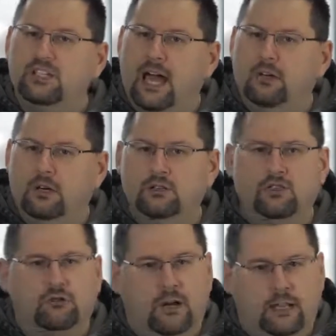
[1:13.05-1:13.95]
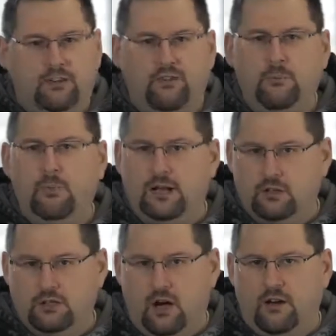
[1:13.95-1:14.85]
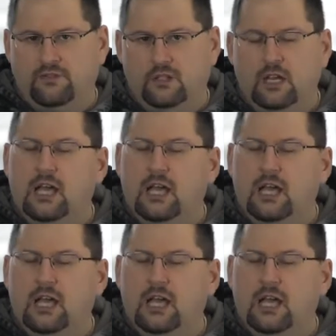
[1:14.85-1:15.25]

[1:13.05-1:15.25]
download directly from Microsoft.